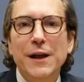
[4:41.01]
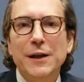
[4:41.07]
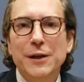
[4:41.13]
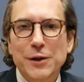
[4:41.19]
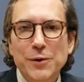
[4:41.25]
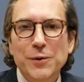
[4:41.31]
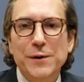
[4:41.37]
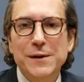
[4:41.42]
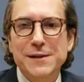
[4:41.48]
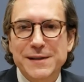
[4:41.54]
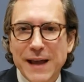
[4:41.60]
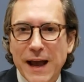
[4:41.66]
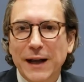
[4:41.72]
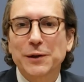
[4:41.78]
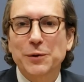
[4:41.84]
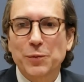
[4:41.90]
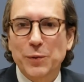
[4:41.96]
You know
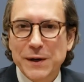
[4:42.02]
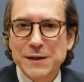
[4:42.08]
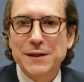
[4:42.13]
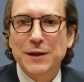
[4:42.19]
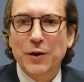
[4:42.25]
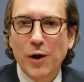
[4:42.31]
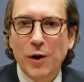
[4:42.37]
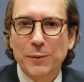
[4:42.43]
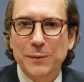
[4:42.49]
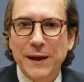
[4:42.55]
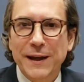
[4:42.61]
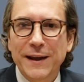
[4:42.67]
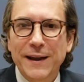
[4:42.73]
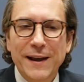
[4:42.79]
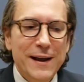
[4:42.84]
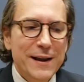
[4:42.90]
exactly when to call me.